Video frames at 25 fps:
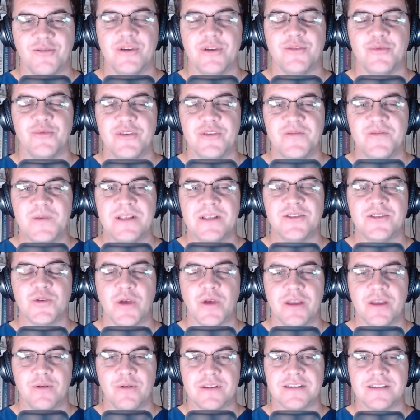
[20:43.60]
We've been
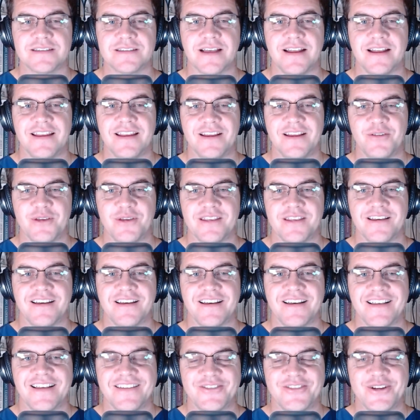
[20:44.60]
toying with this idea with
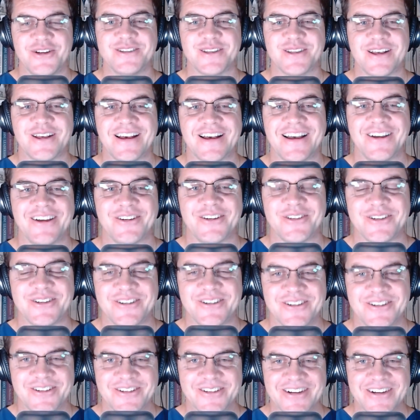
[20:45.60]
the rest of the
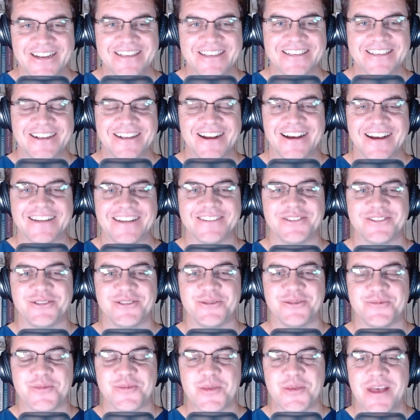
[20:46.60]
IRS guys
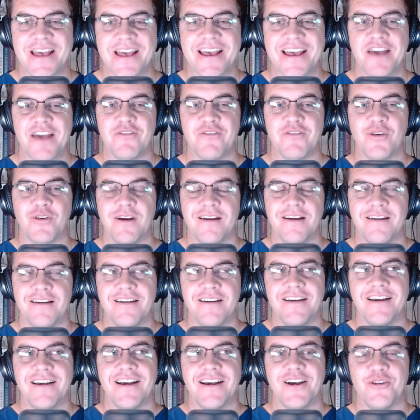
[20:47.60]
to have a
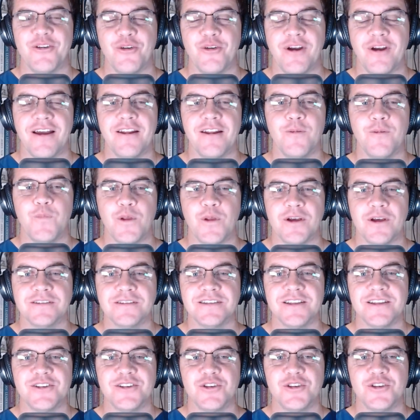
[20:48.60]

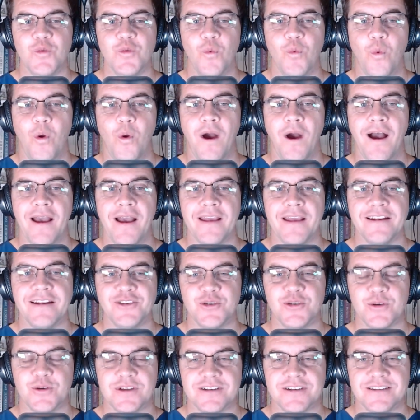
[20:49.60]
rhinoplasty wine
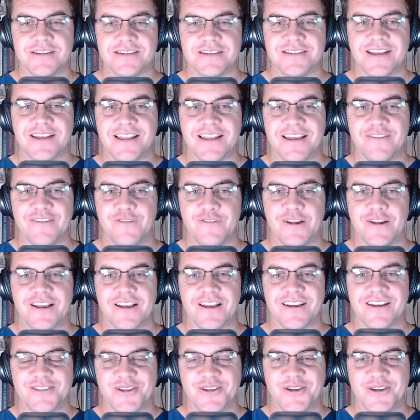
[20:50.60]
tour to South
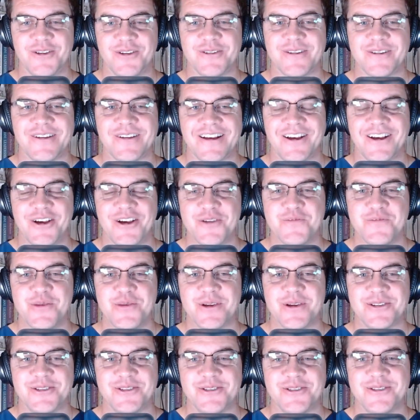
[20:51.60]
Africa. So I hope we're
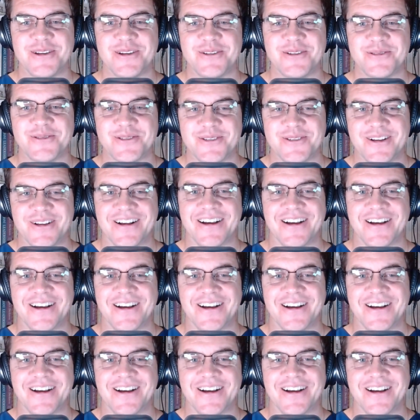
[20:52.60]
going to do that with you